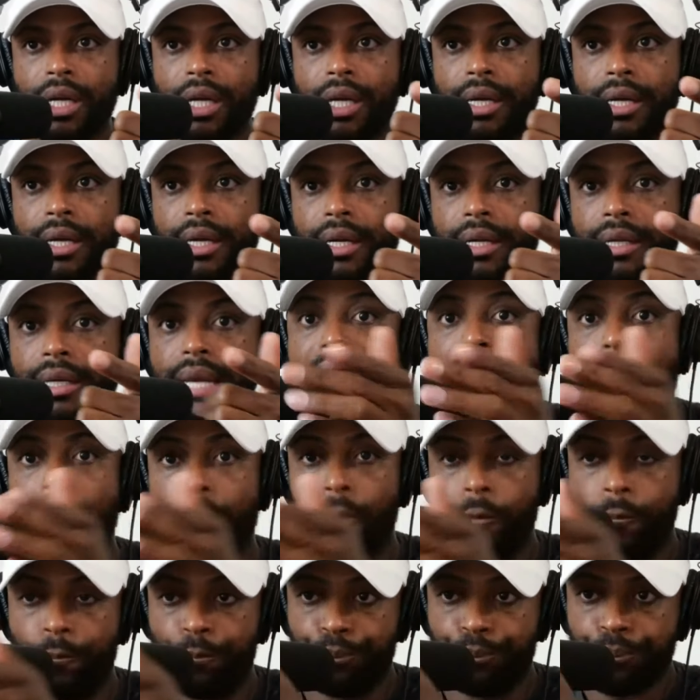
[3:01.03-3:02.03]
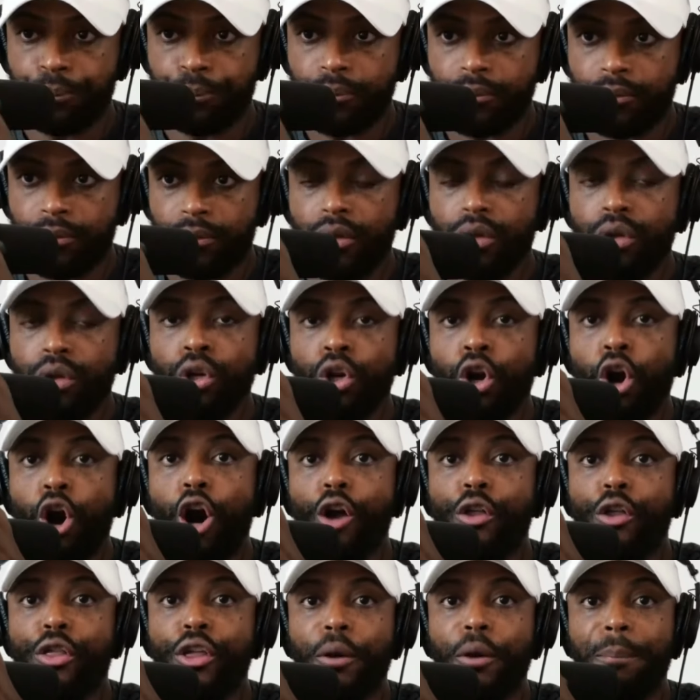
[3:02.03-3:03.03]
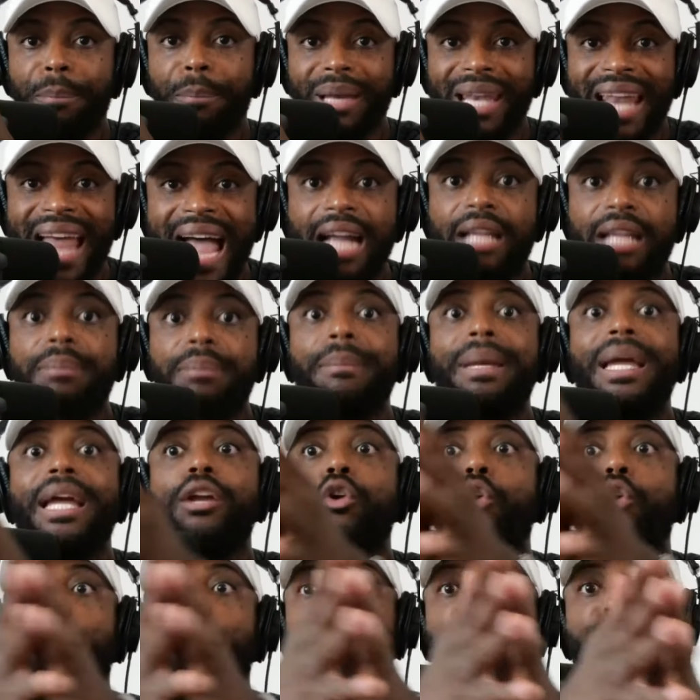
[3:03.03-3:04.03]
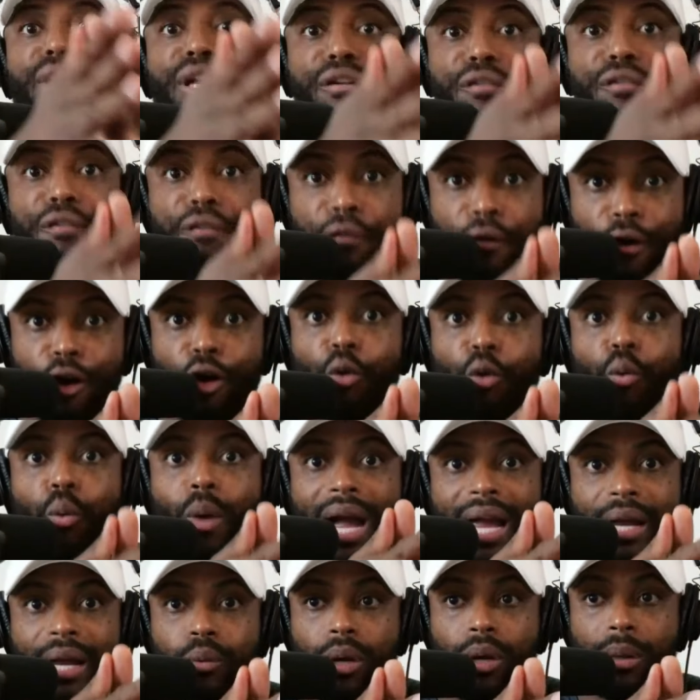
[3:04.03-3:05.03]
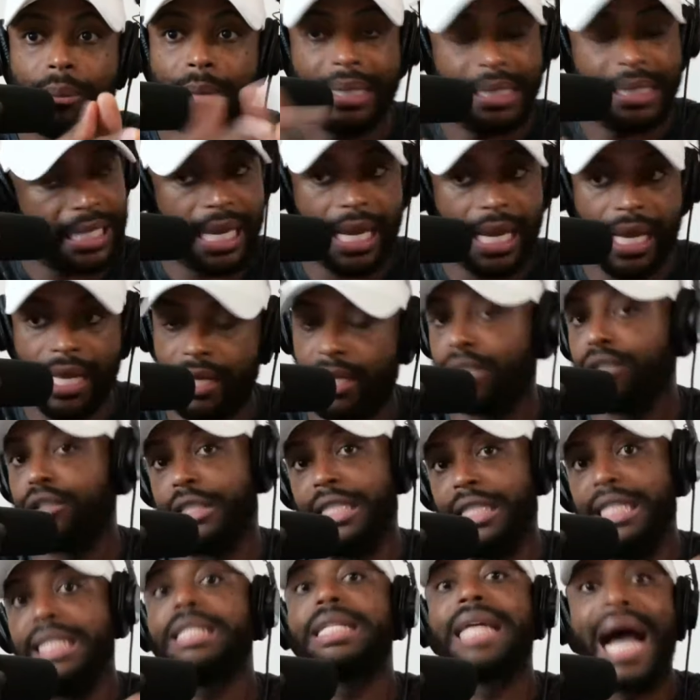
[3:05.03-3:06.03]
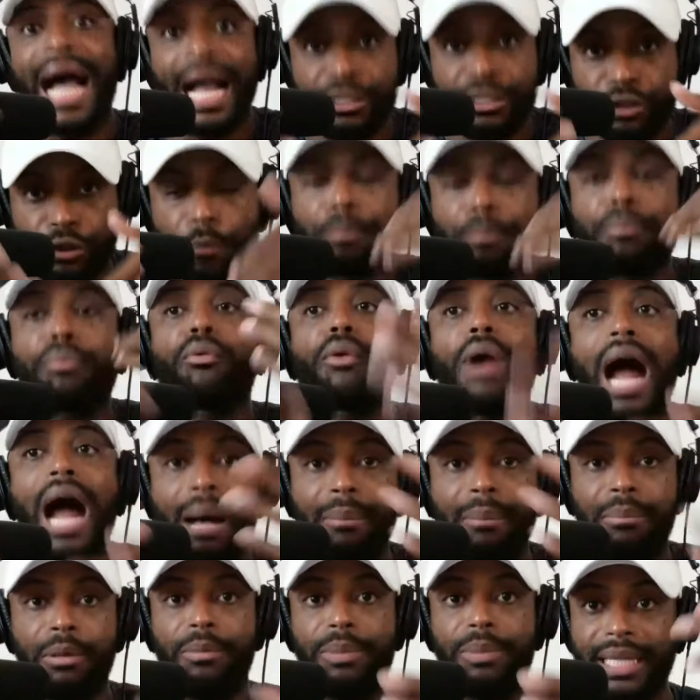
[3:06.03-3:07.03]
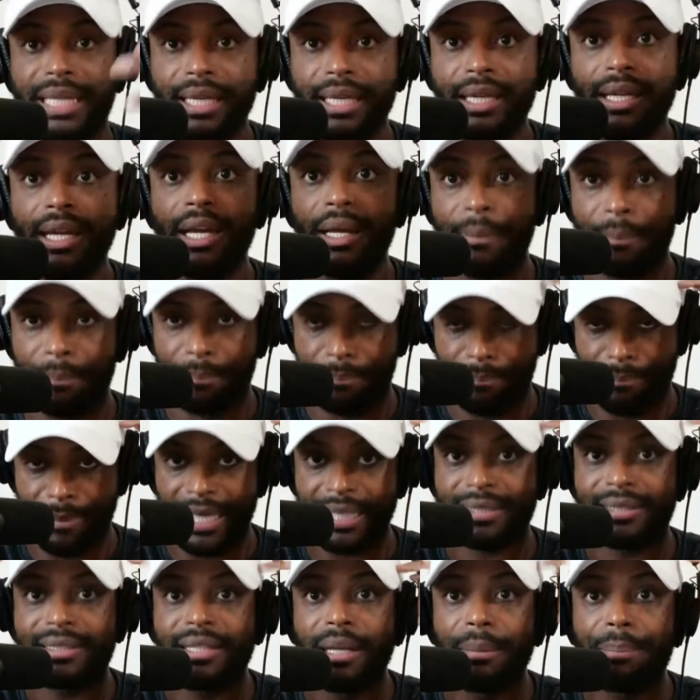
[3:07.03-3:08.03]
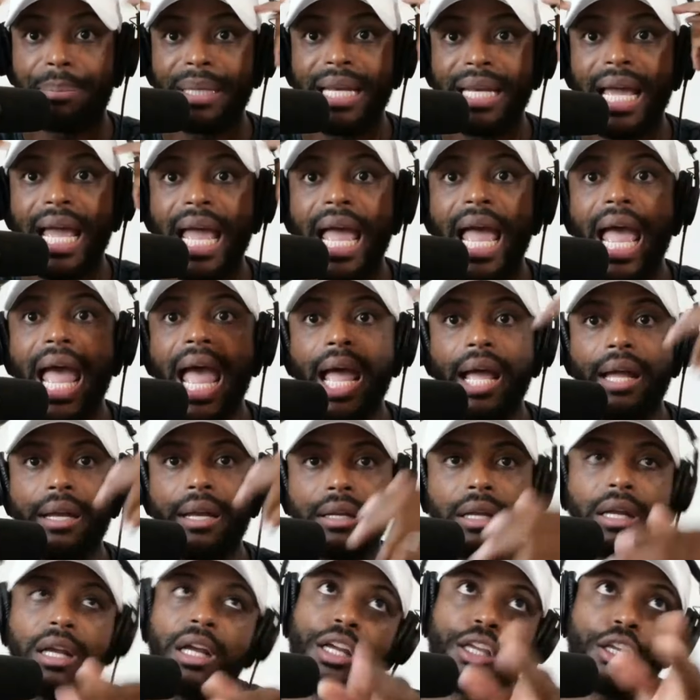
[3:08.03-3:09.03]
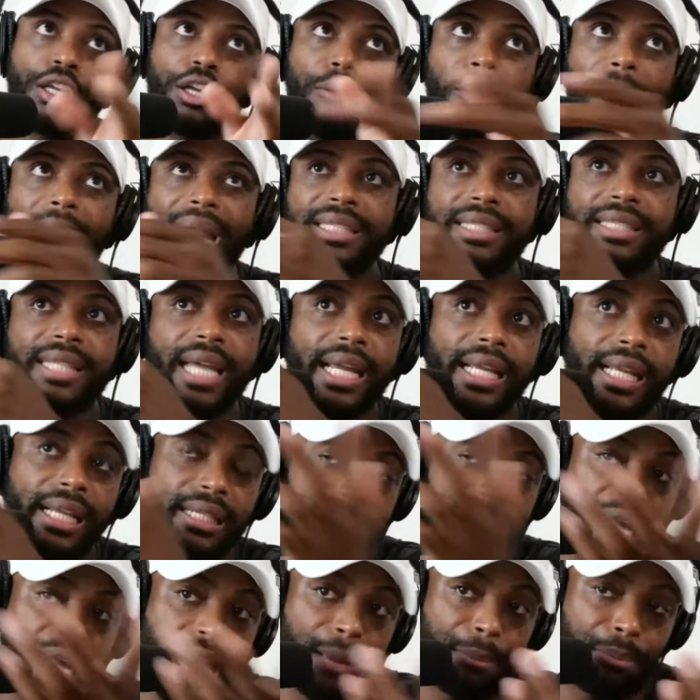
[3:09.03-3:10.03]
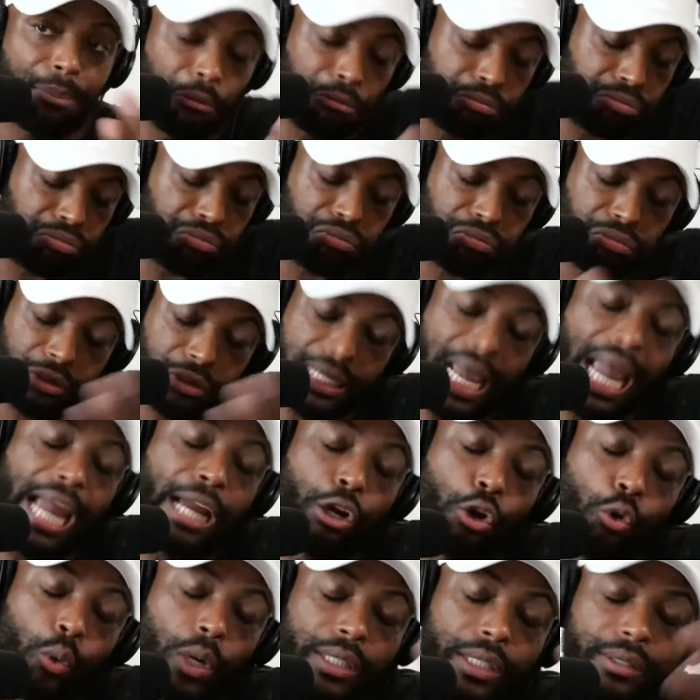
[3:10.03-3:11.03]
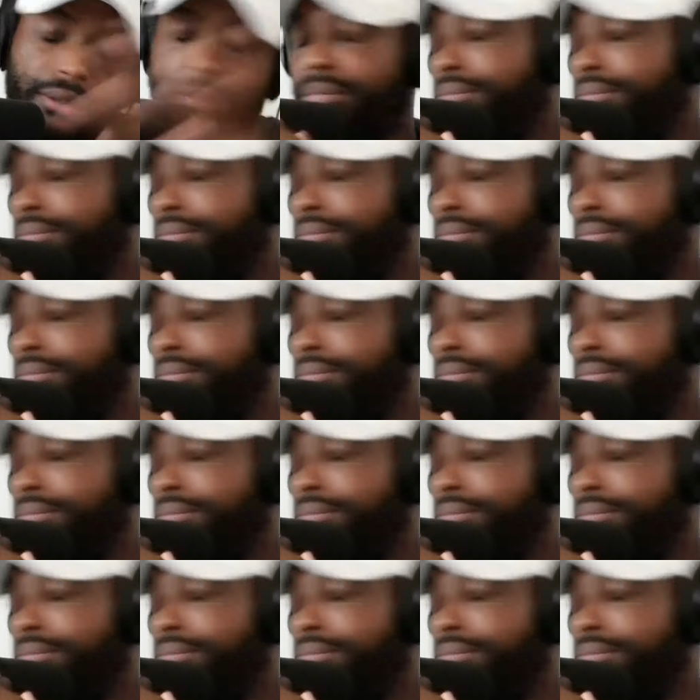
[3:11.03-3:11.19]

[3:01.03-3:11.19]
Now, are there black men who prefer white women? Yeah, these guys are probably messed up in the head. You might take example, Tiger Woods.